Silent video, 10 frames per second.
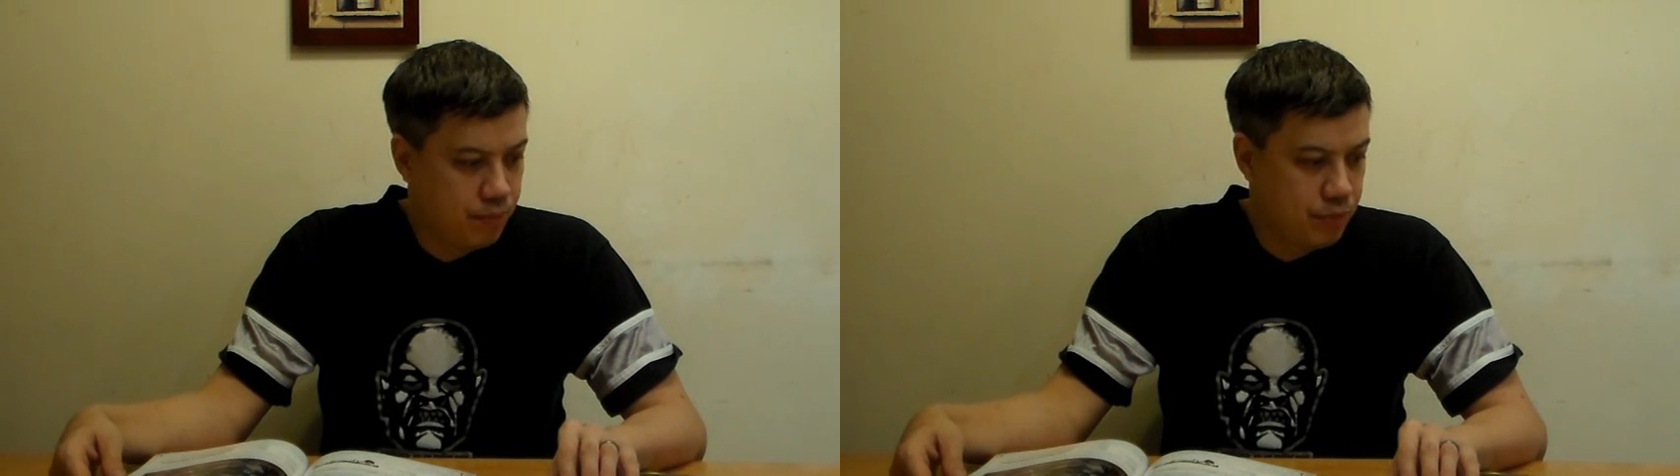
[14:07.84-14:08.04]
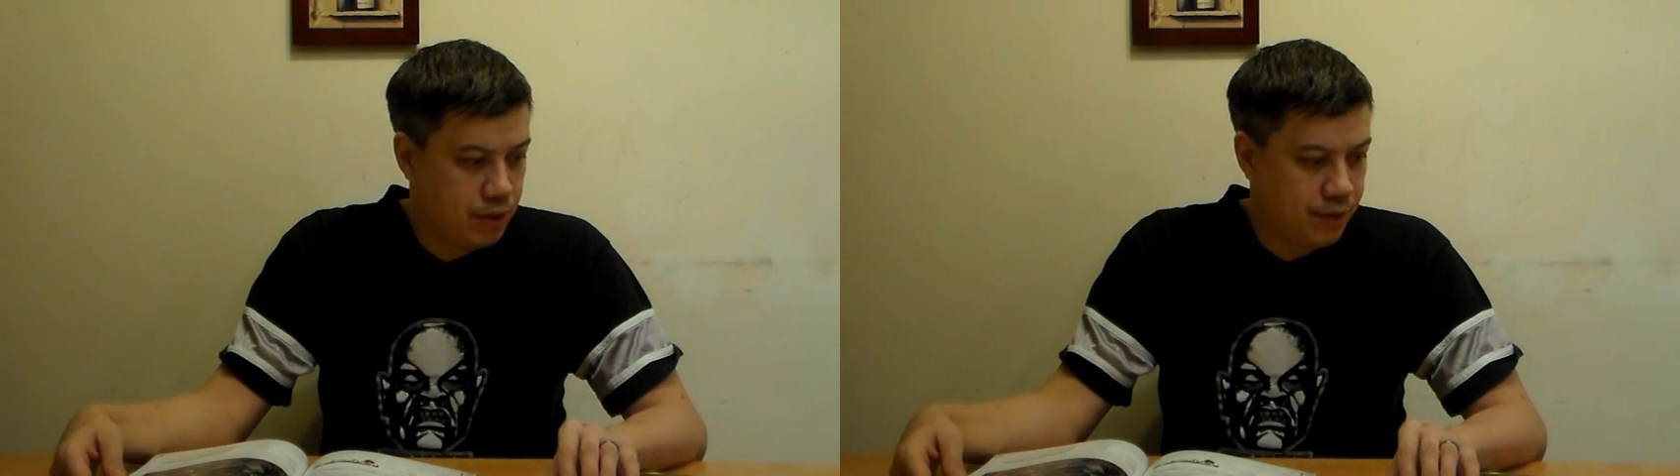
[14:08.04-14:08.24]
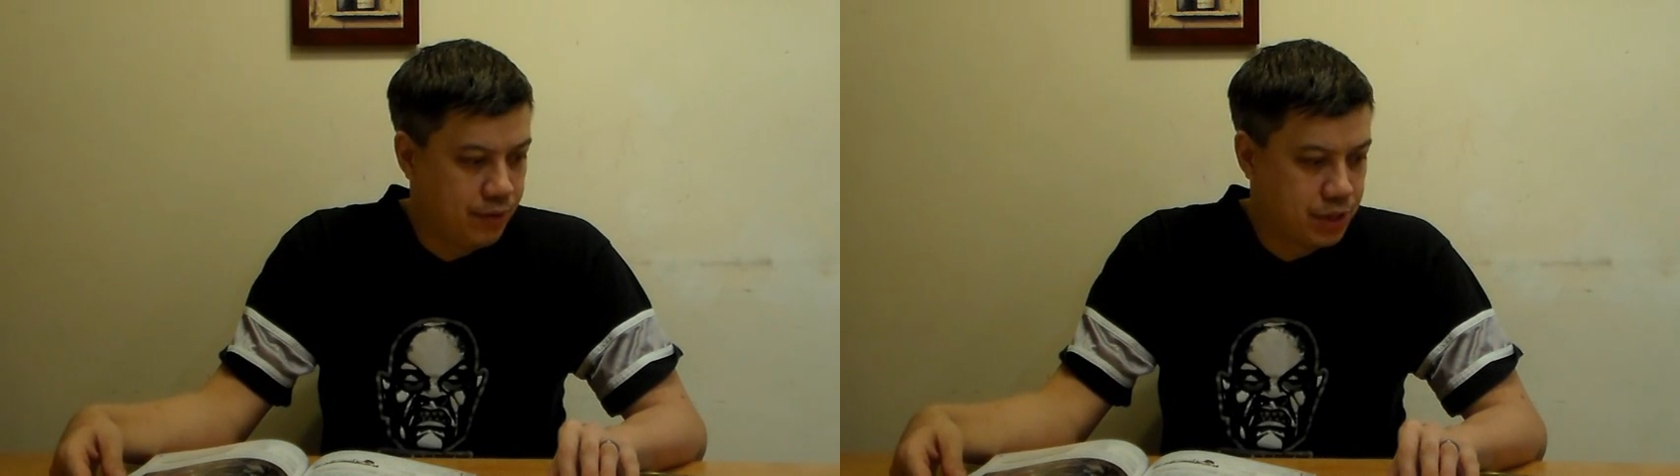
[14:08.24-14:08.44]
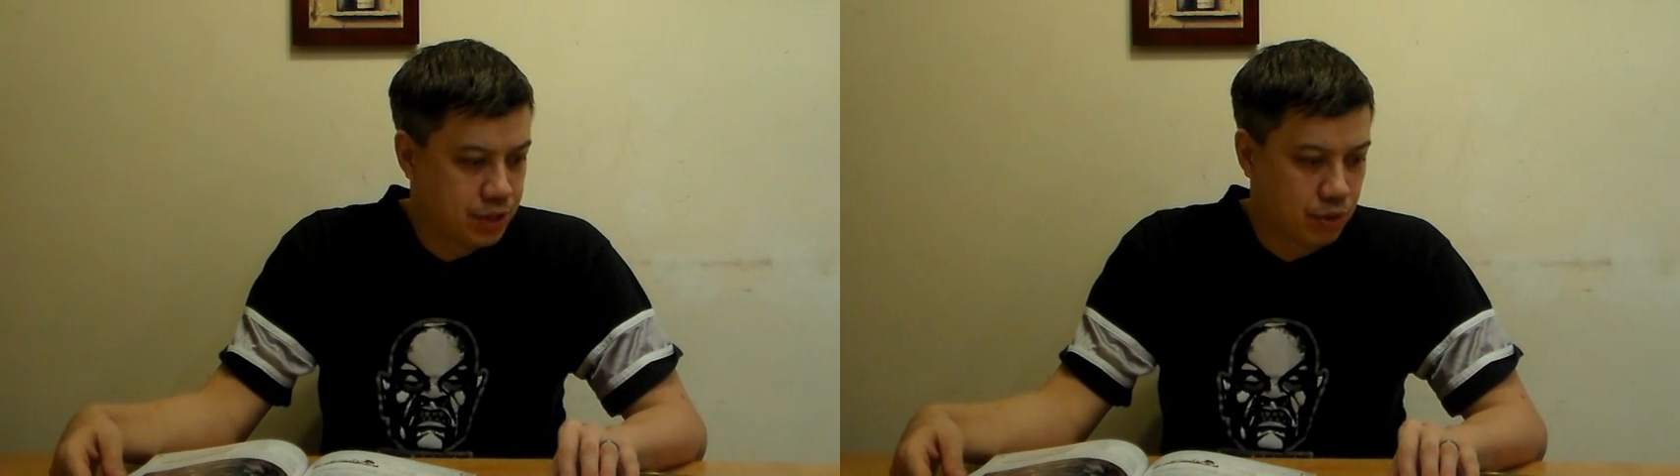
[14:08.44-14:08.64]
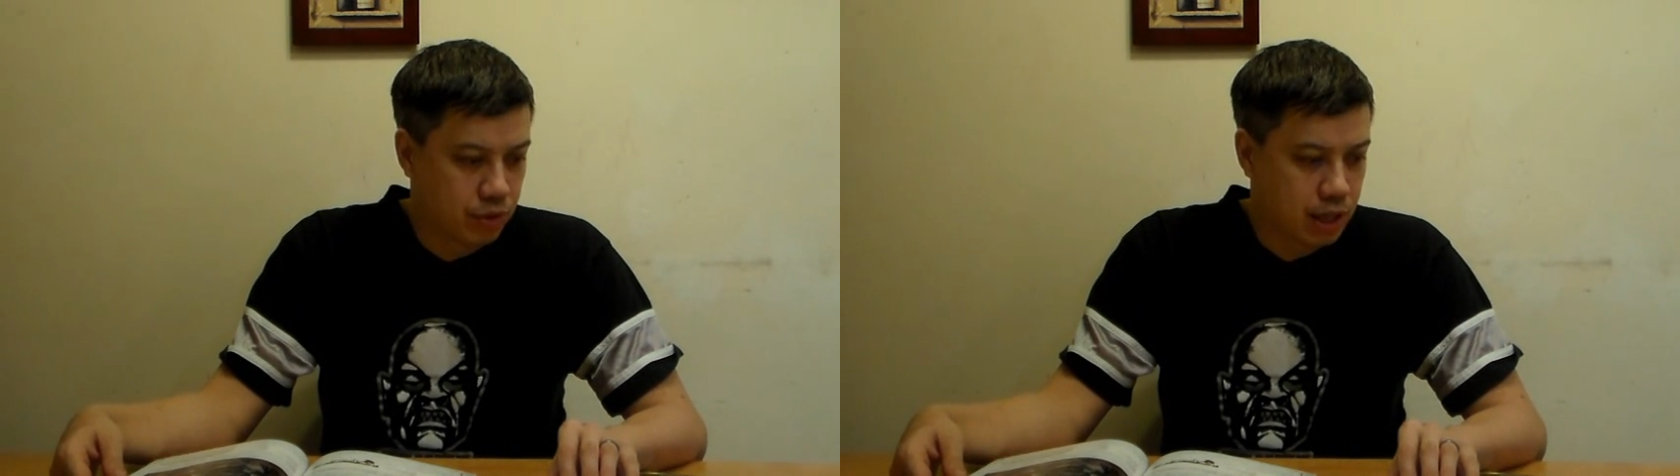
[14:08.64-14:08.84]
The difference
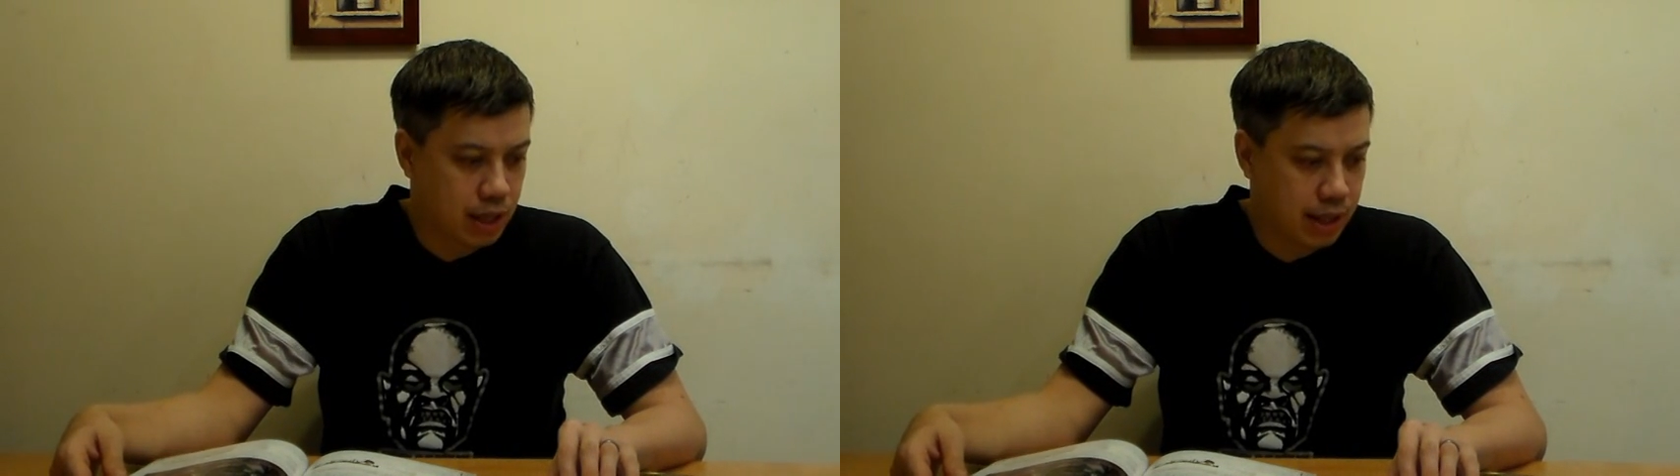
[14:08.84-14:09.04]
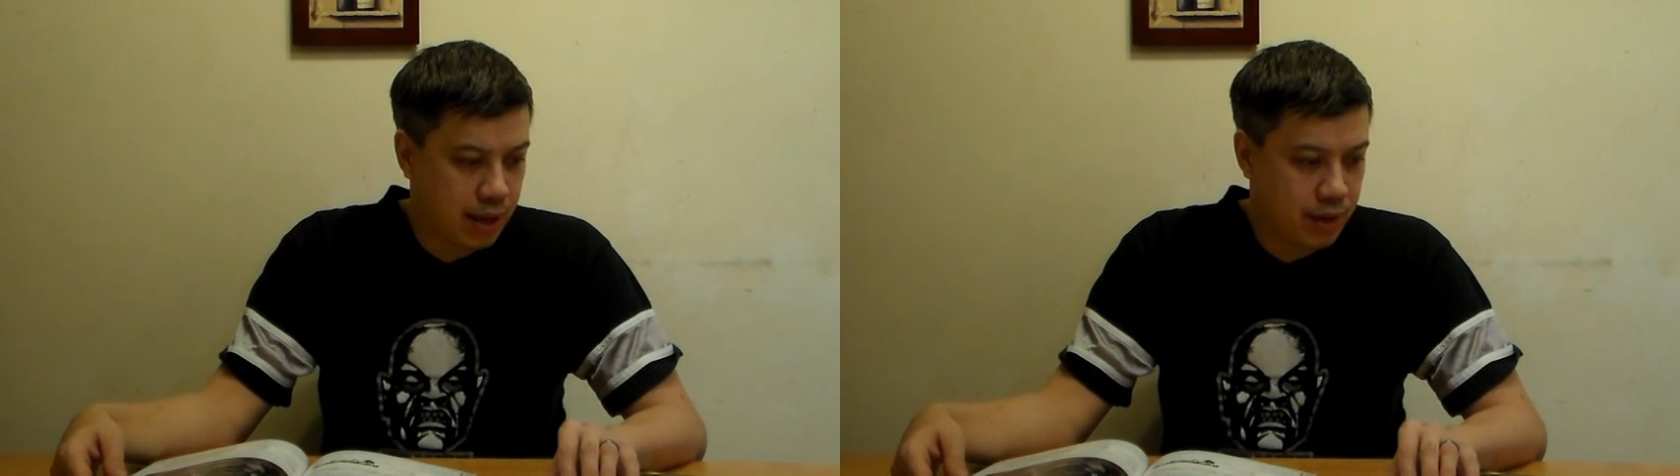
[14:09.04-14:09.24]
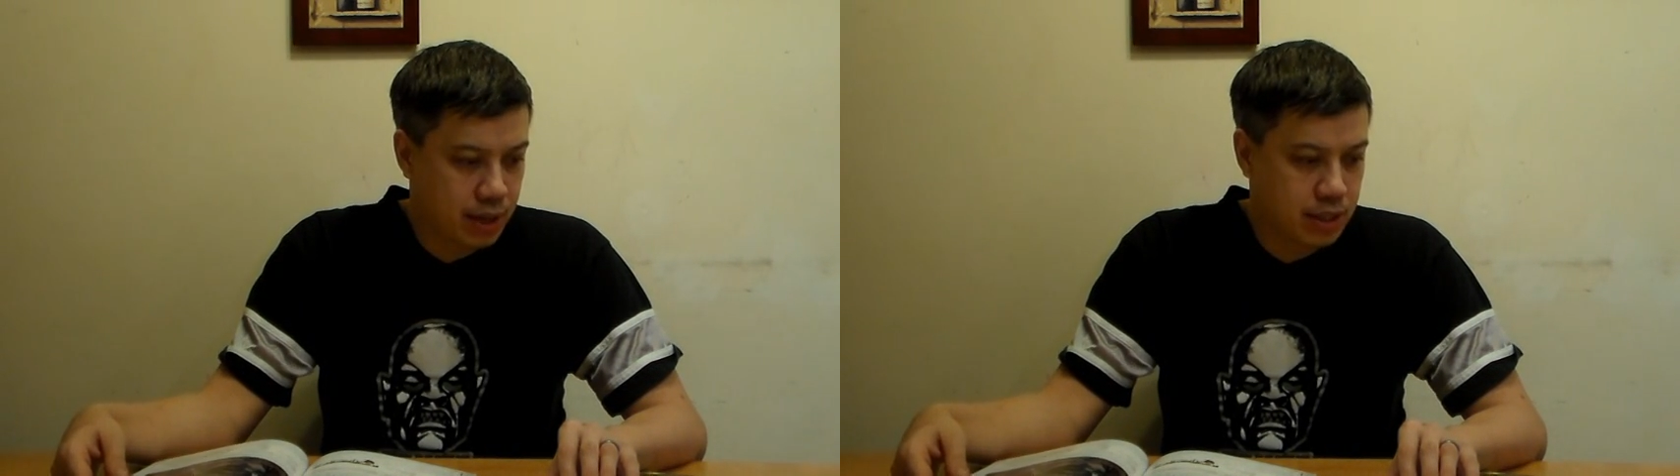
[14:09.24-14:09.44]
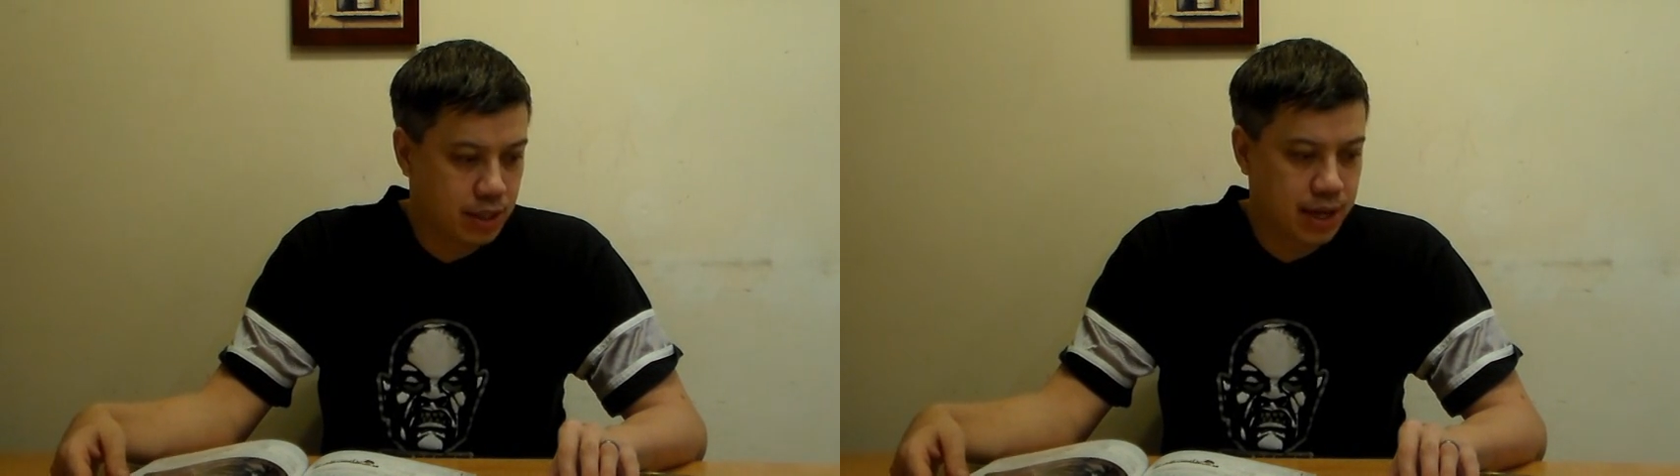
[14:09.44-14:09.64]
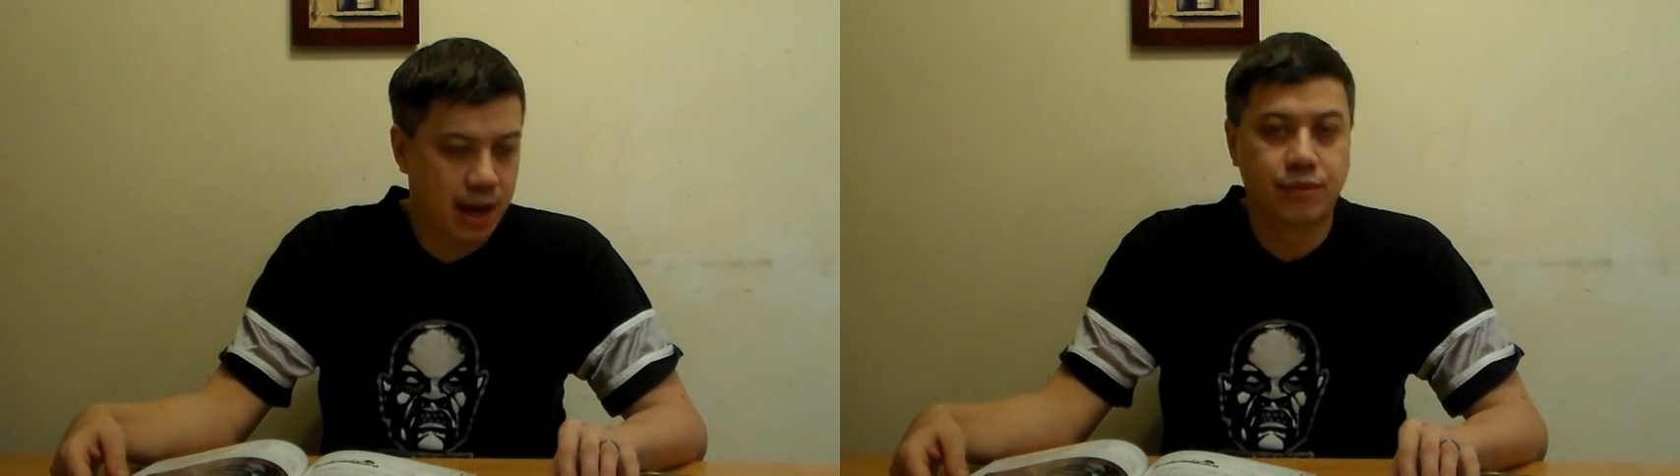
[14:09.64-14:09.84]
is though the Codex
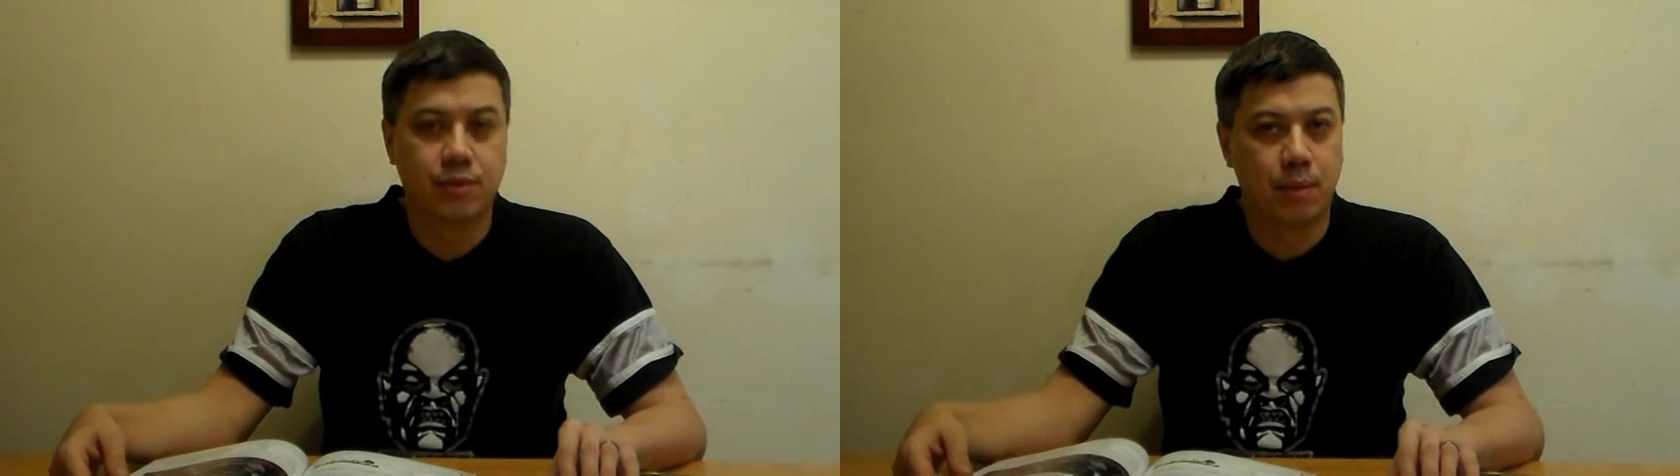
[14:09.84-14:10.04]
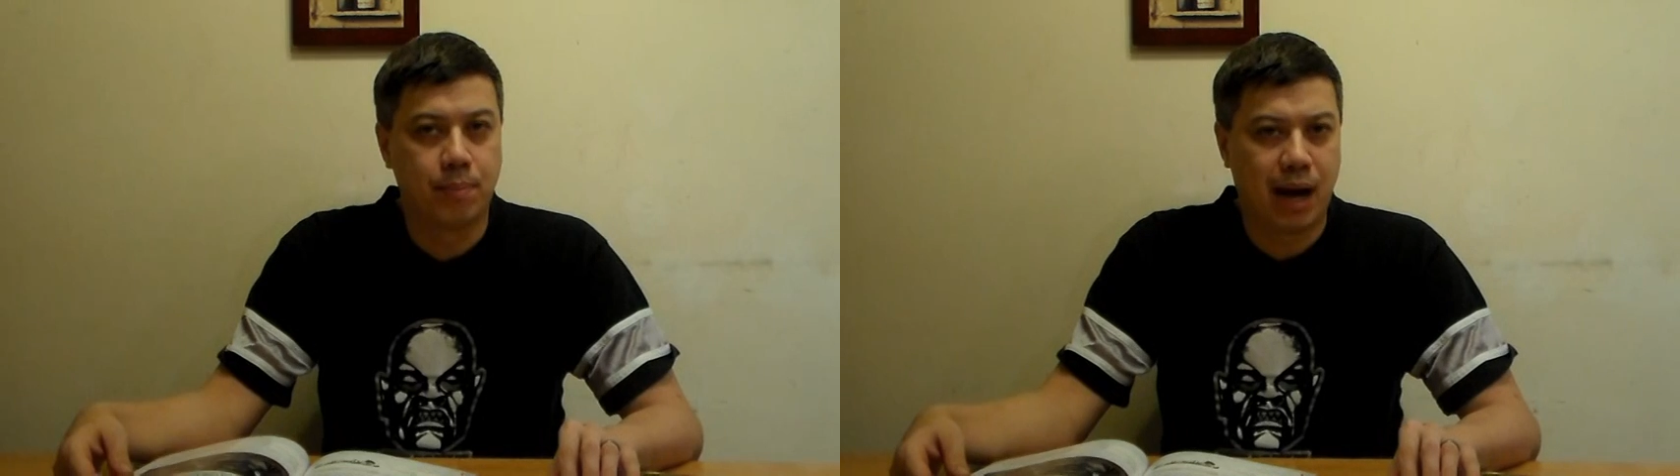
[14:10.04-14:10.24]
doesn't have some of the